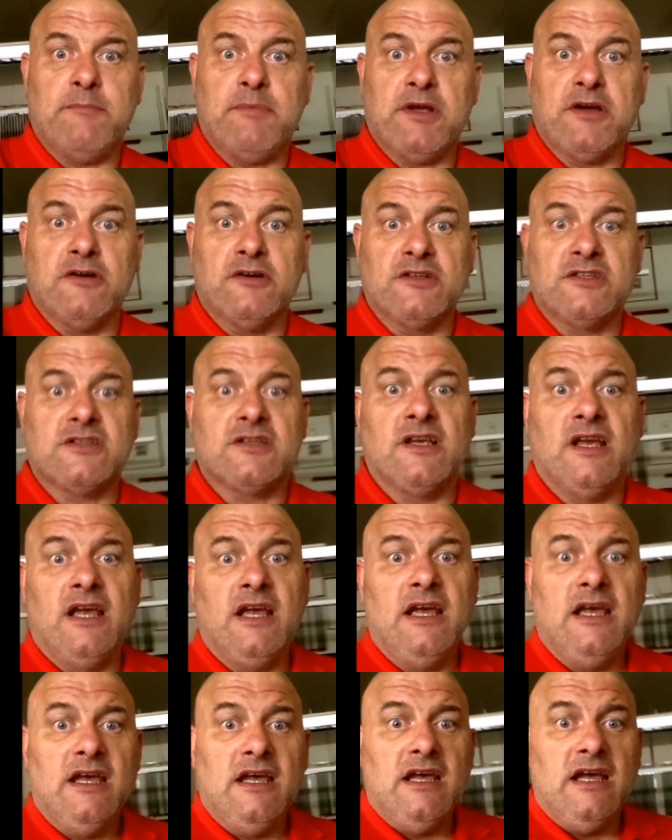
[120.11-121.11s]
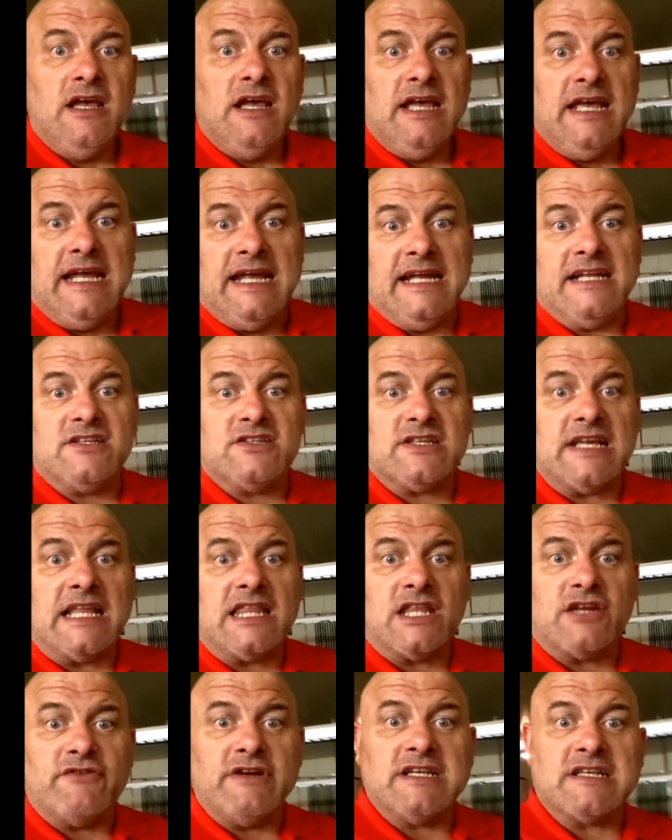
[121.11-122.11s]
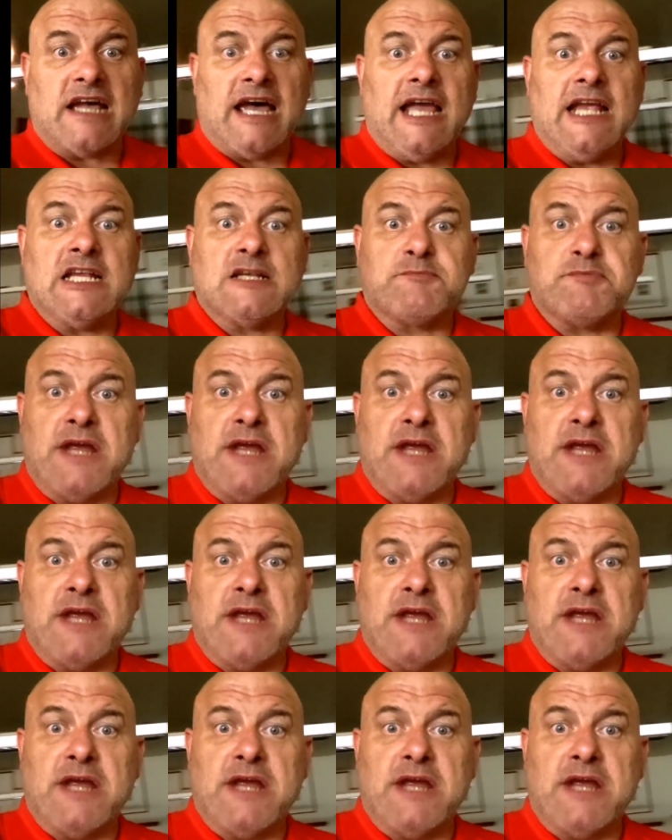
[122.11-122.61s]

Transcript: because he'd said that his ice